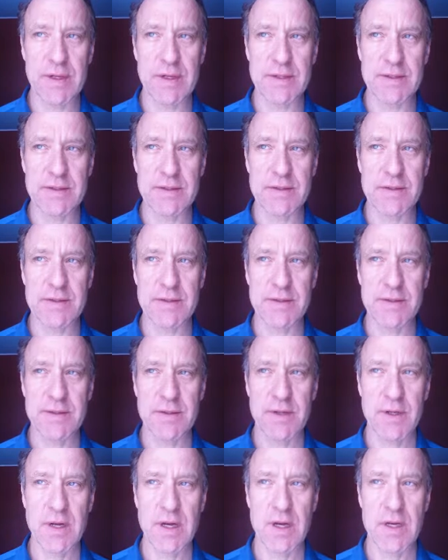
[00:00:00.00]
is
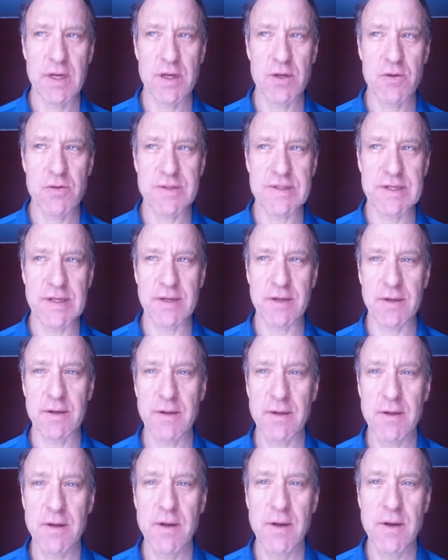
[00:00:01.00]

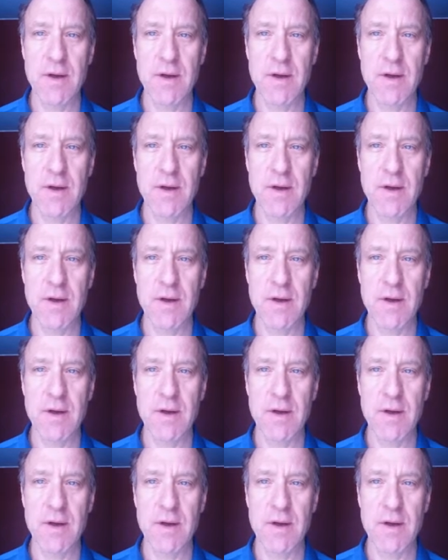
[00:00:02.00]
using